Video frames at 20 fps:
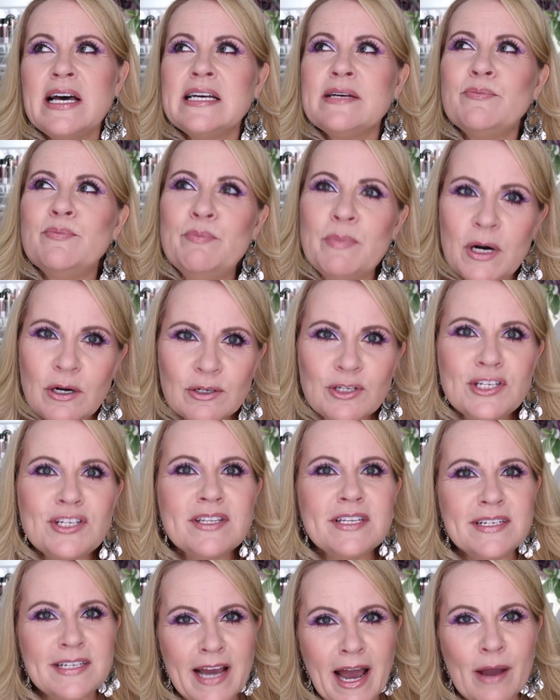Most of
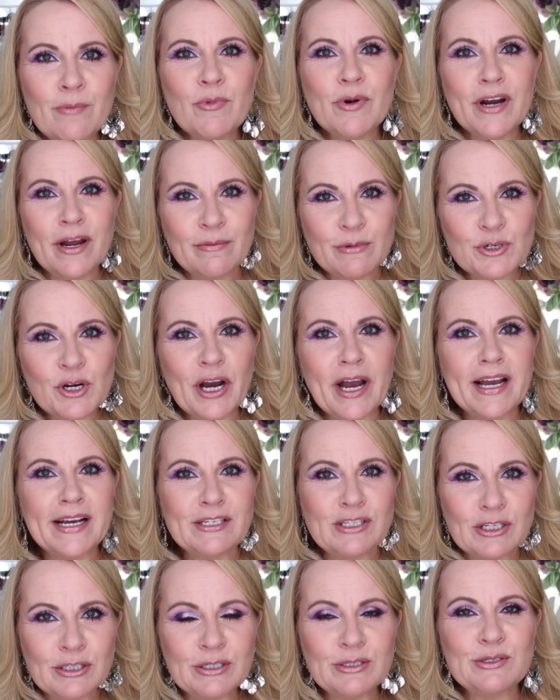the time when I'm trying
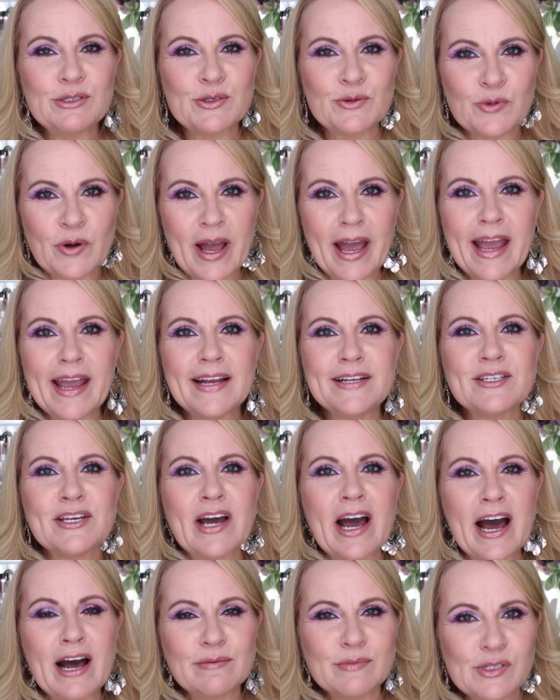to lose weight,
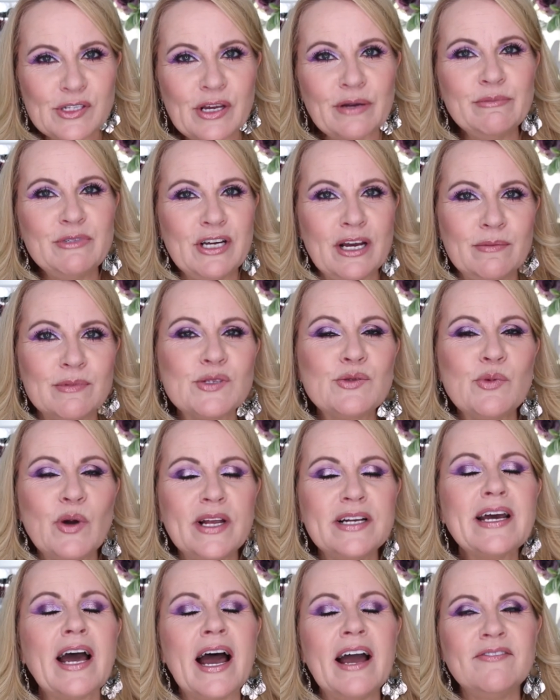um, sometimes
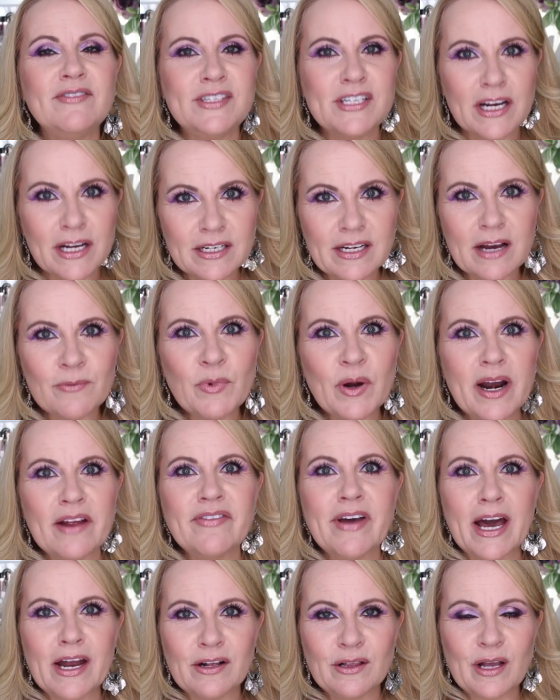when I've done, when I've
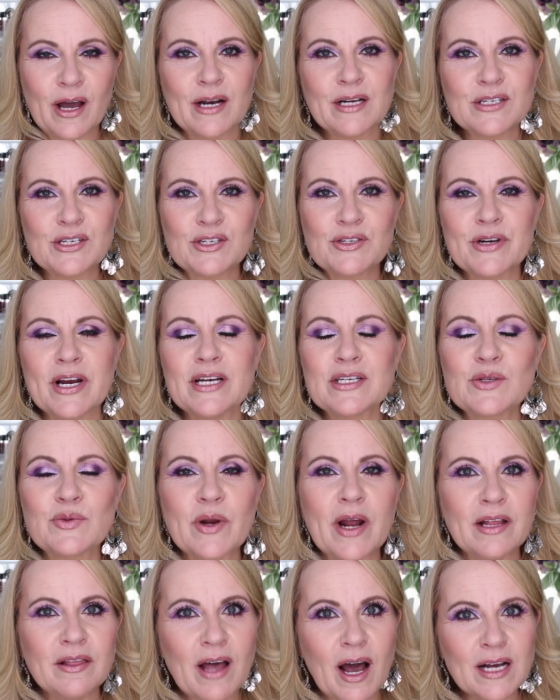had a lot of stress.
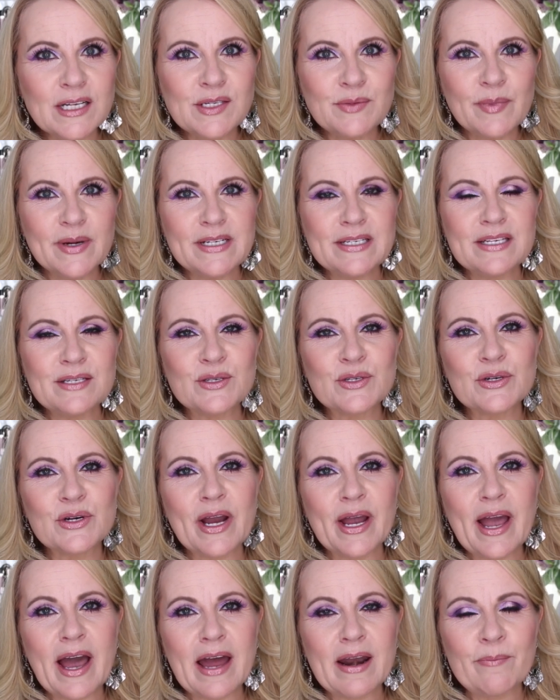When I lost my sister,
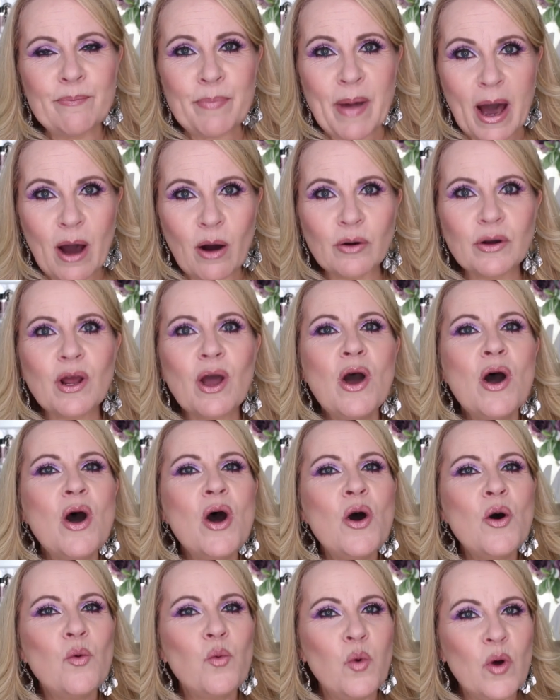I had a bout
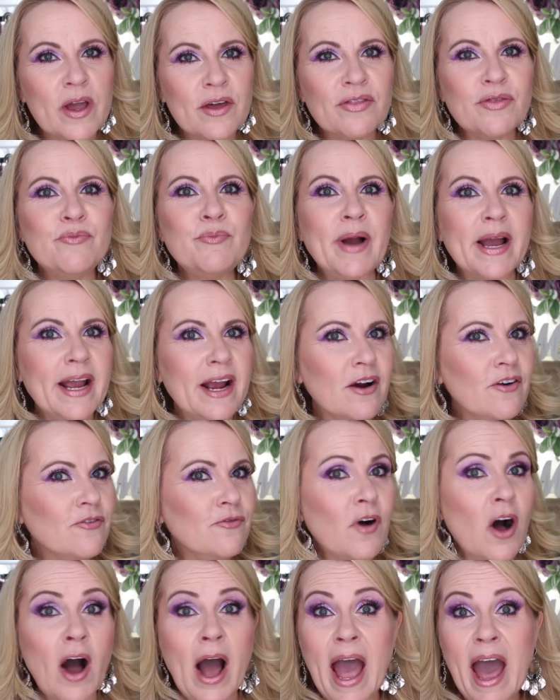with my hair,
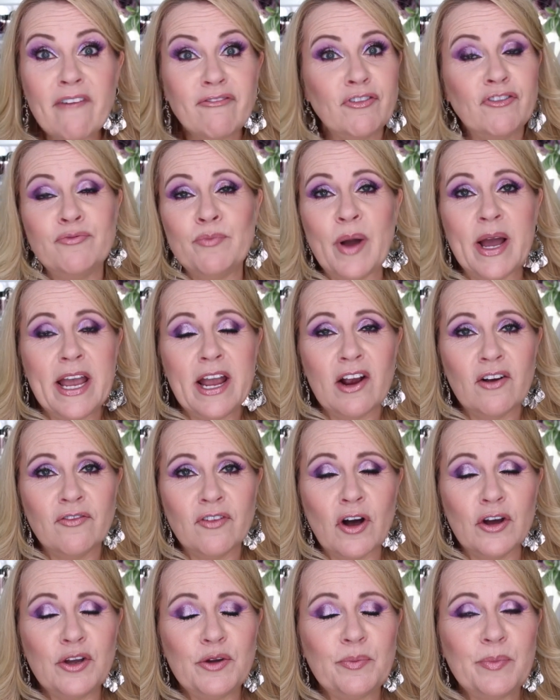half of my hair
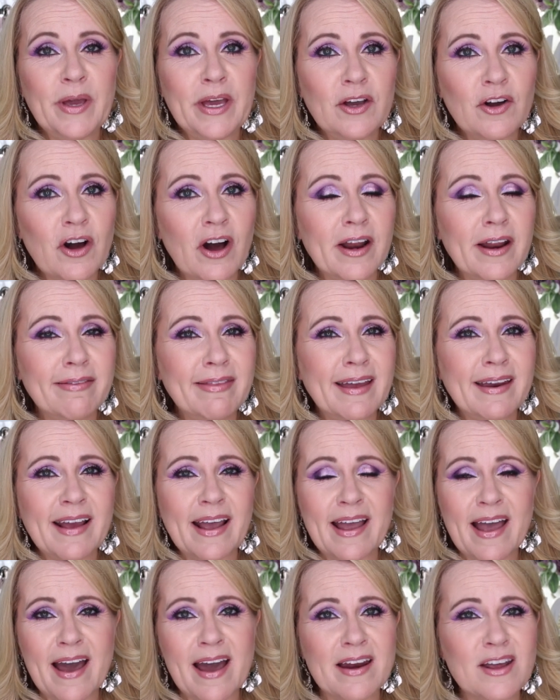volume being gone, and then I
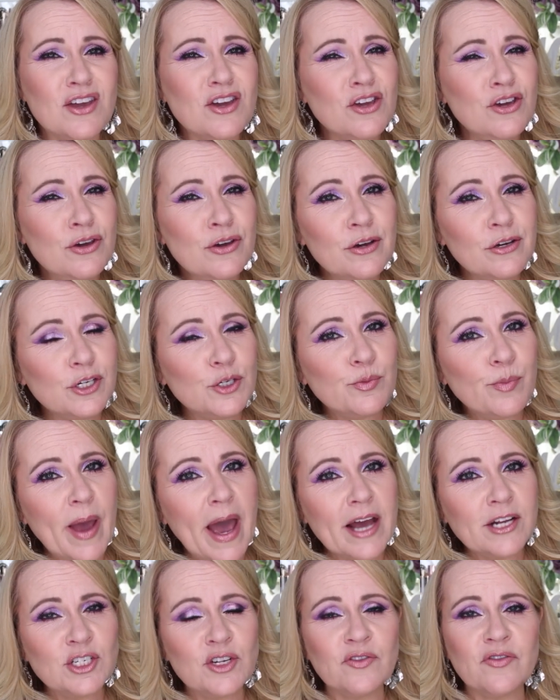had a huge
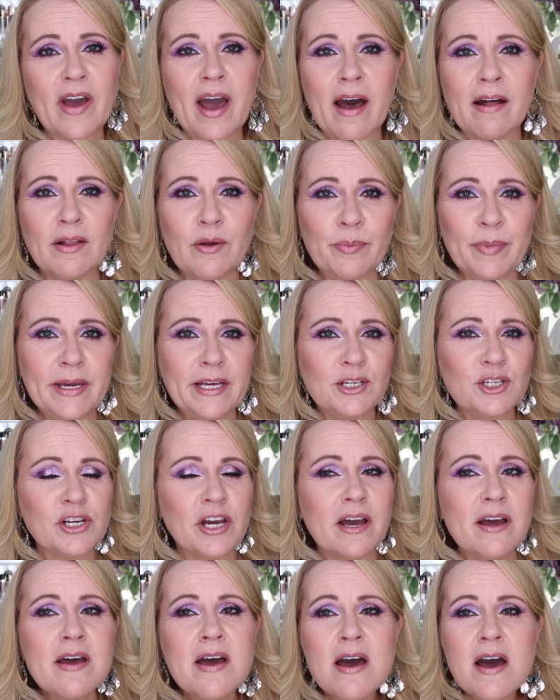patch of
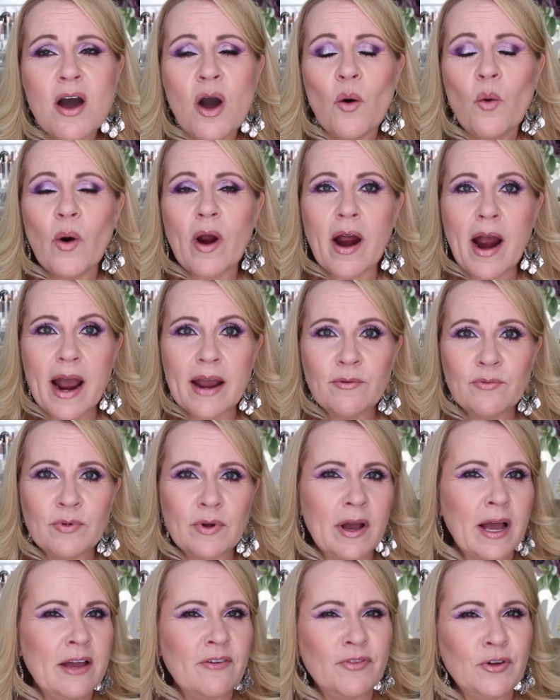alopecia, where I,
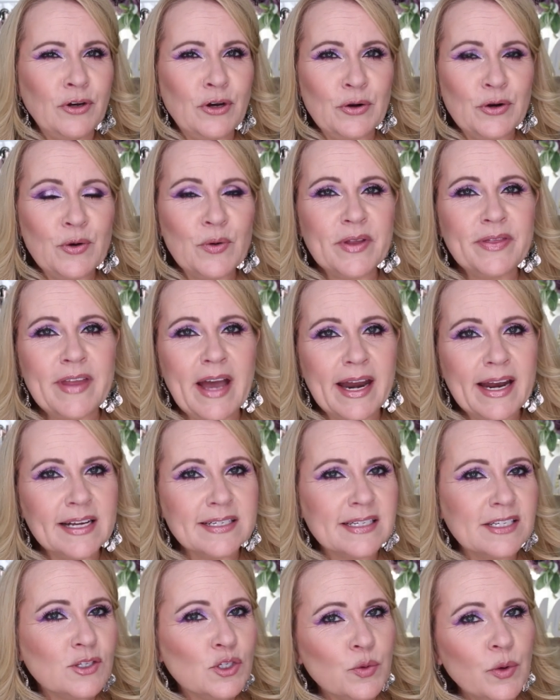if you don't know what that
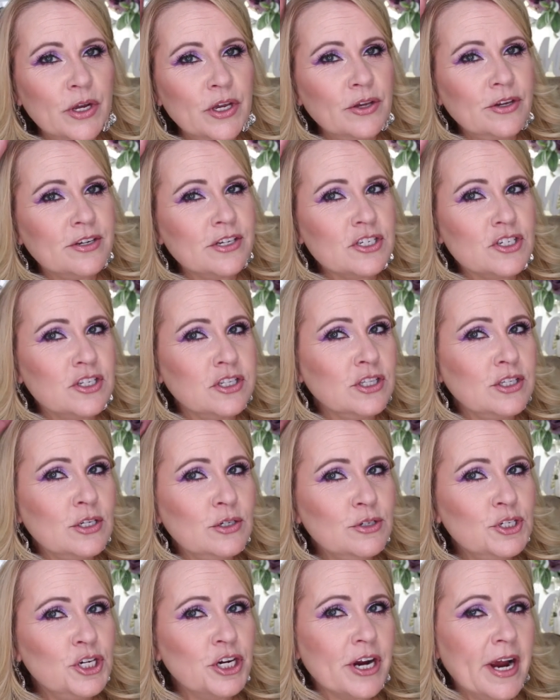is, it's where you just
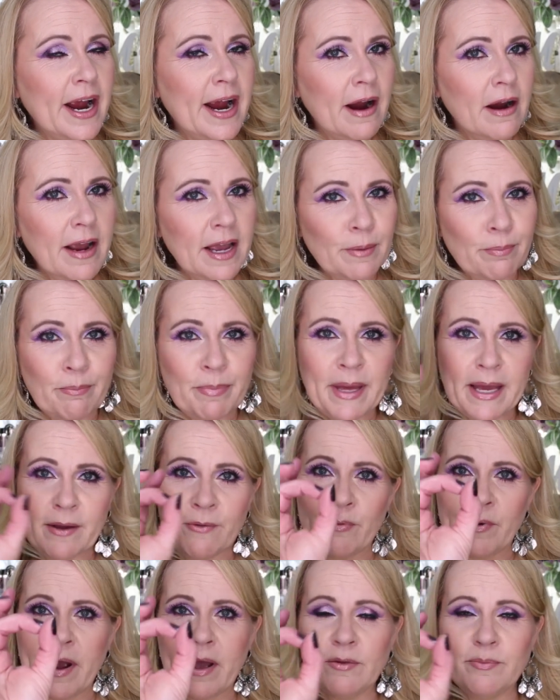lose your hair in big
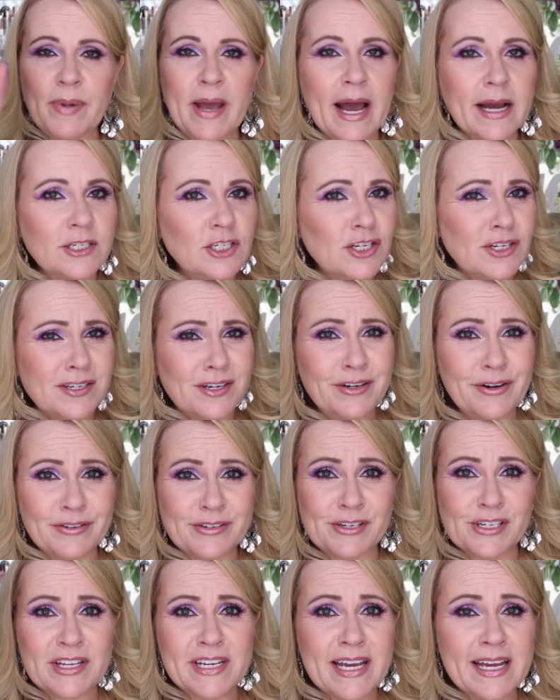round patches and your
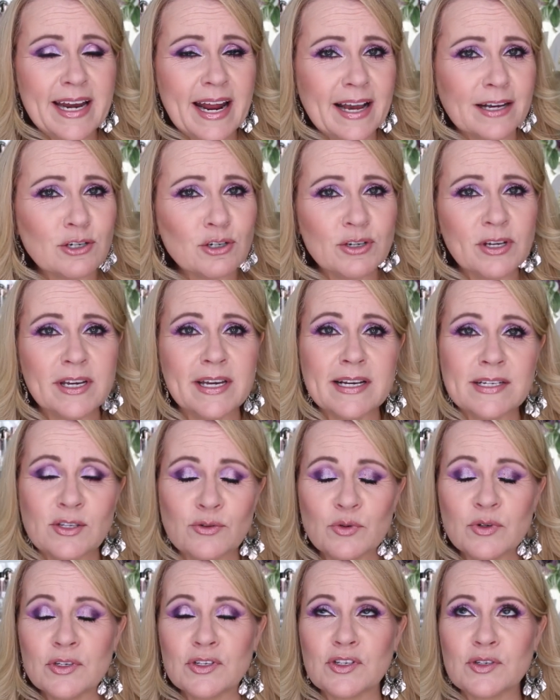skin actually
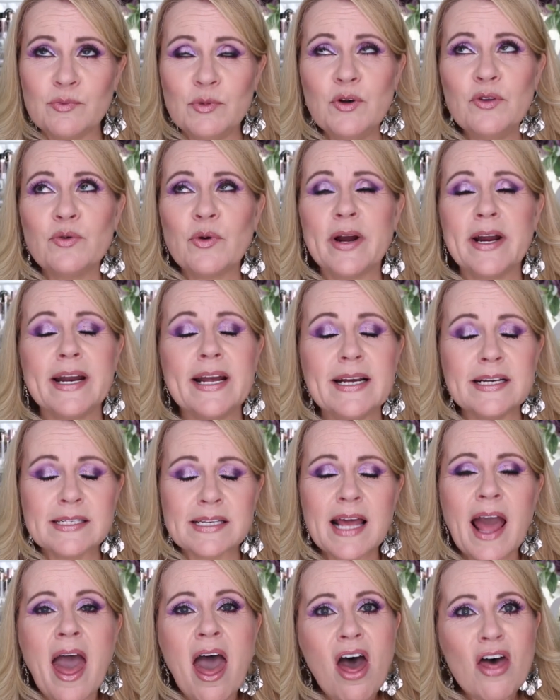gets real smooth where it is.